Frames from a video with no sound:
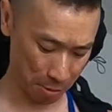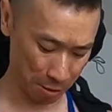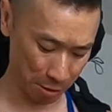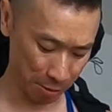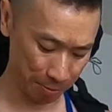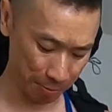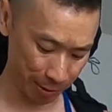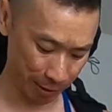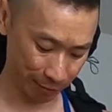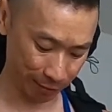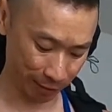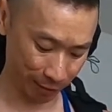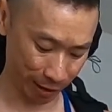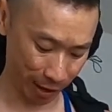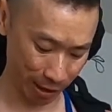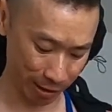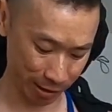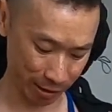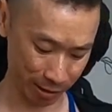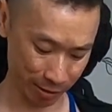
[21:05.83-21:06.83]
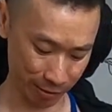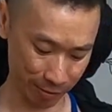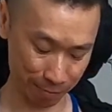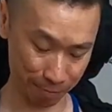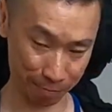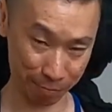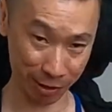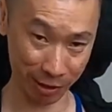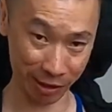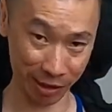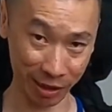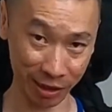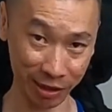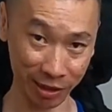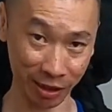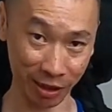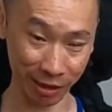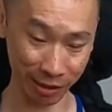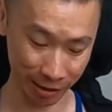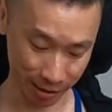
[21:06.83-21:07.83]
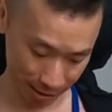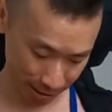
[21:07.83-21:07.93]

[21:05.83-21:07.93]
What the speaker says: Oops, forgot to put this on.